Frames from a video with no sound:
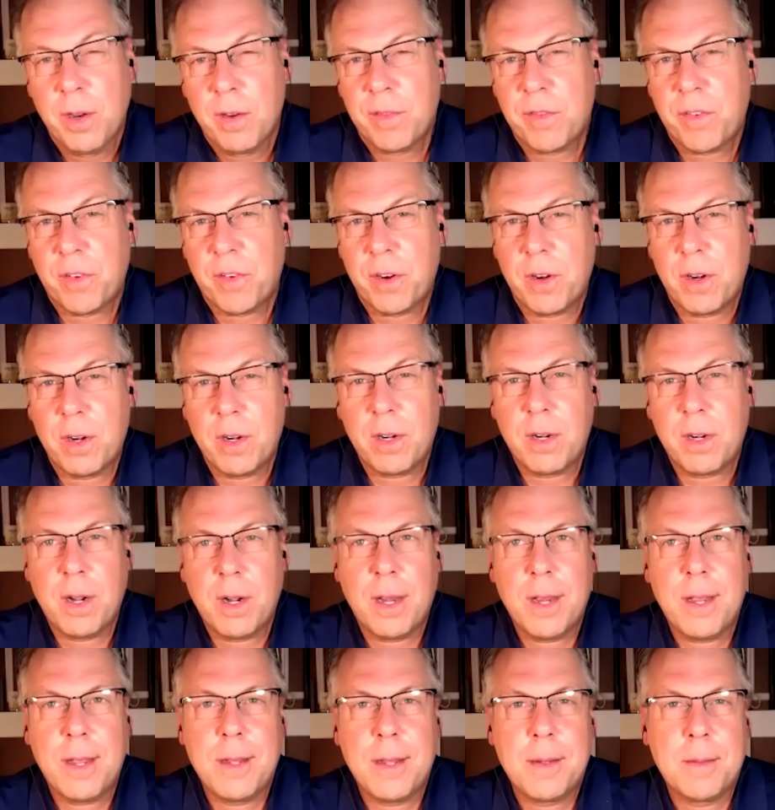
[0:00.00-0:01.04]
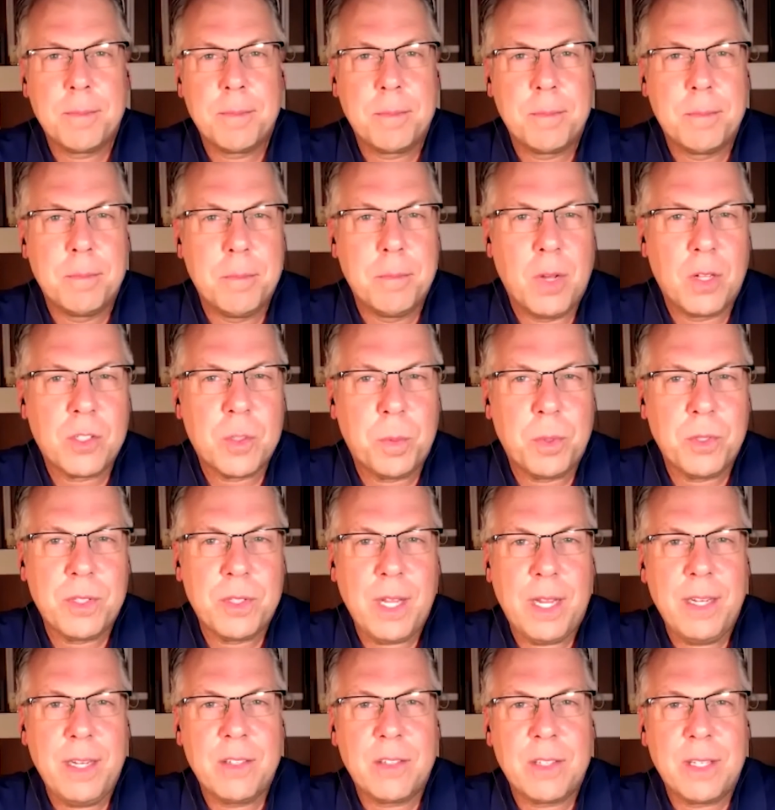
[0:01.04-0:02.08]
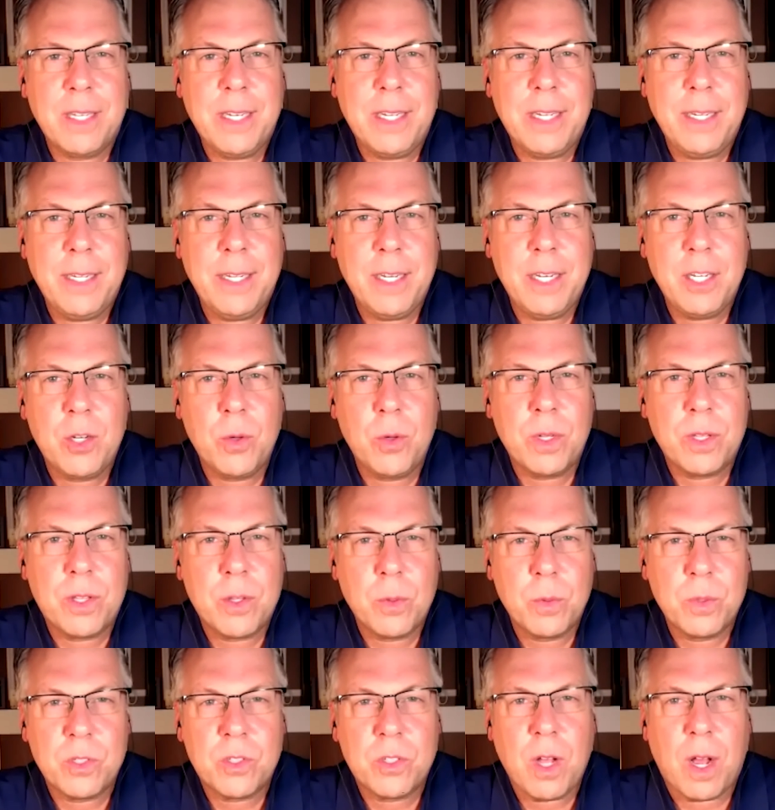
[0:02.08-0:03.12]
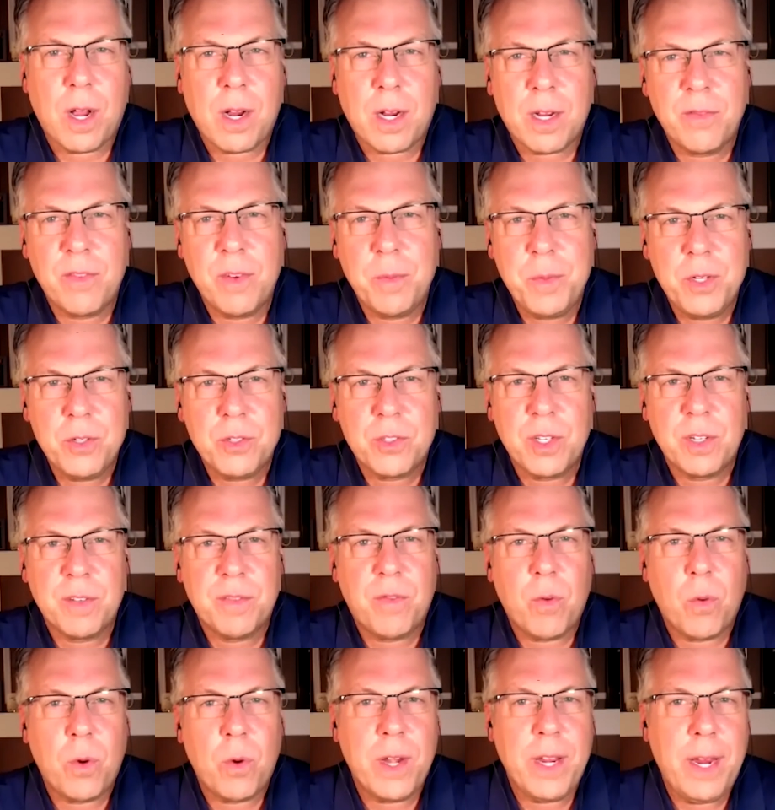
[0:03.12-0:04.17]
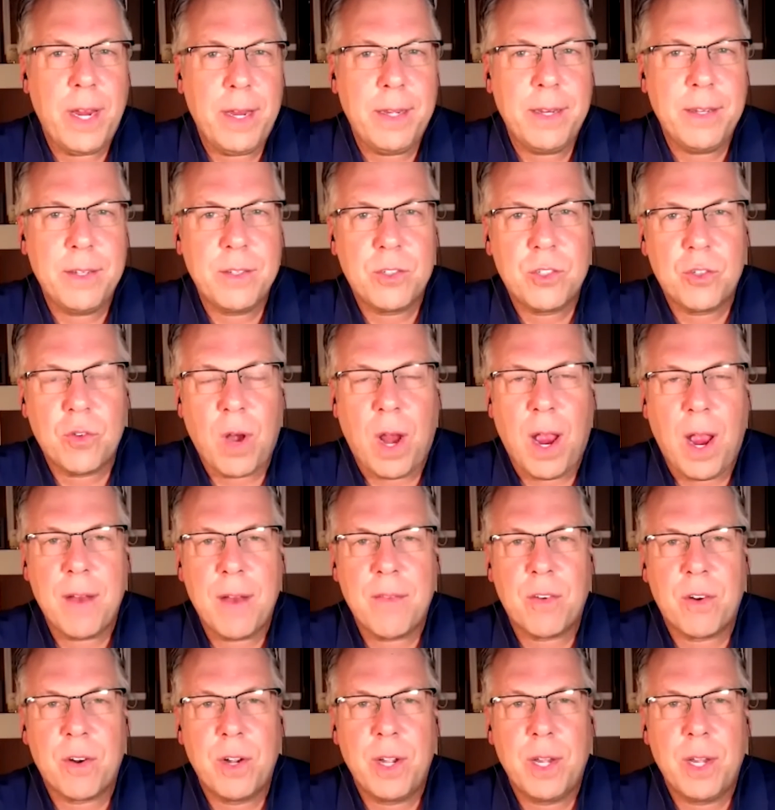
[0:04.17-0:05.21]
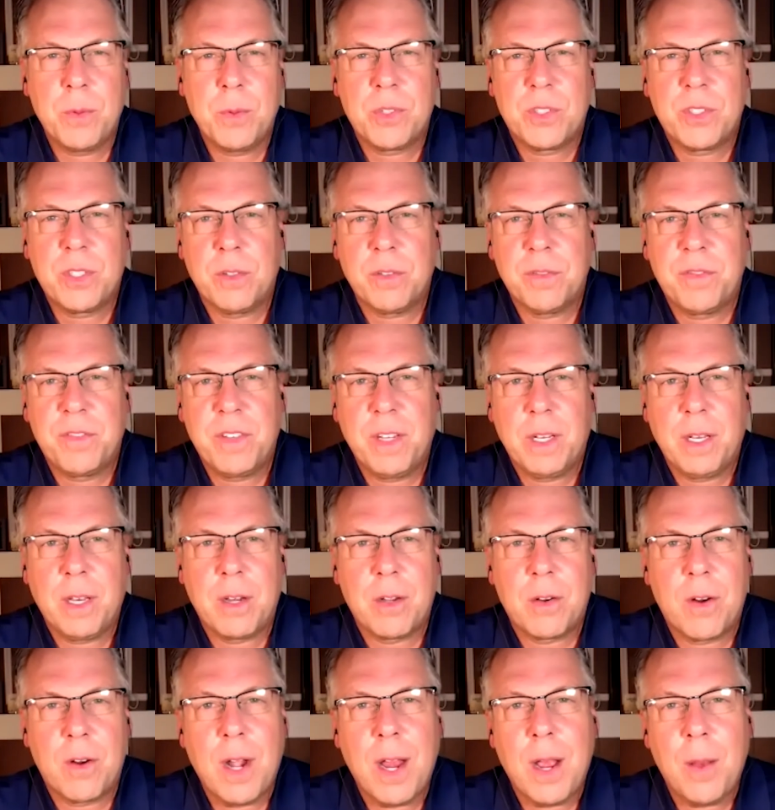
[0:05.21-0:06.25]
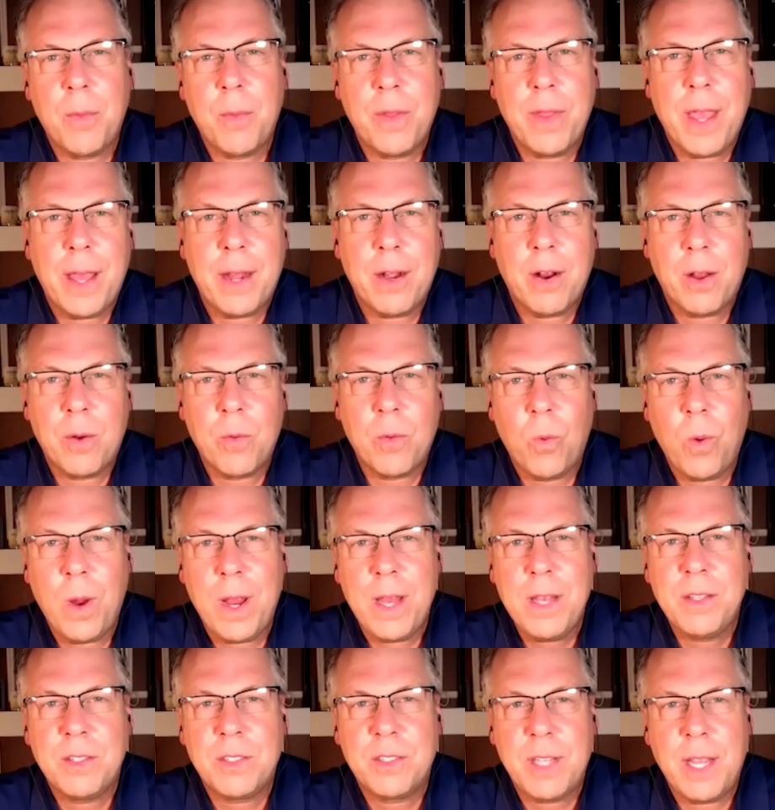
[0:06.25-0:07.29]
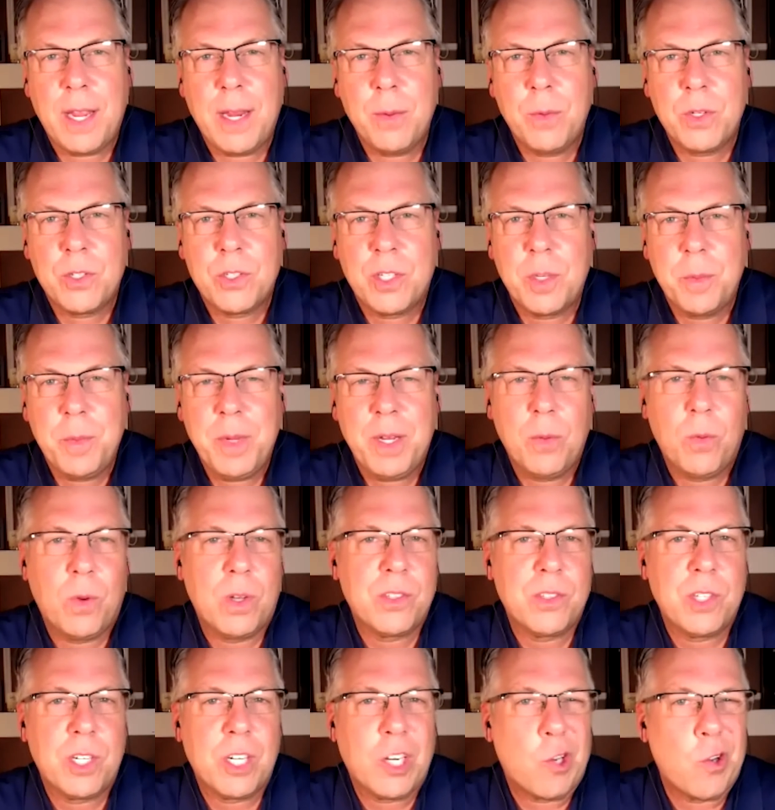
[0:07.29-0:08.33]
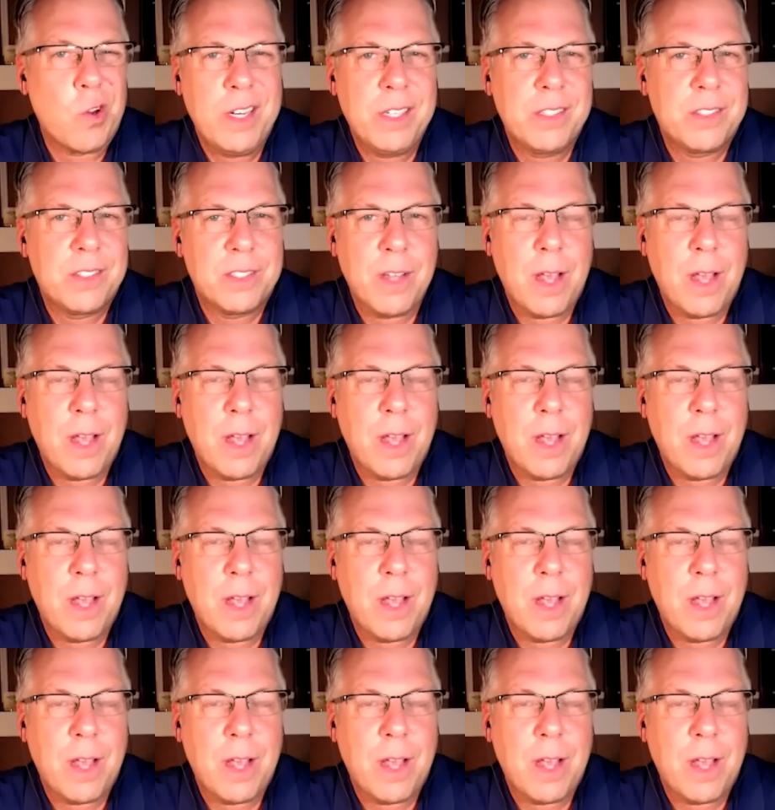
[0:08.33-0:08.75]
For multiple days leading into it, there was talk of him using a 48-inch driver, and he was still fiddling around with that on Wednesday, which to me wasn't a great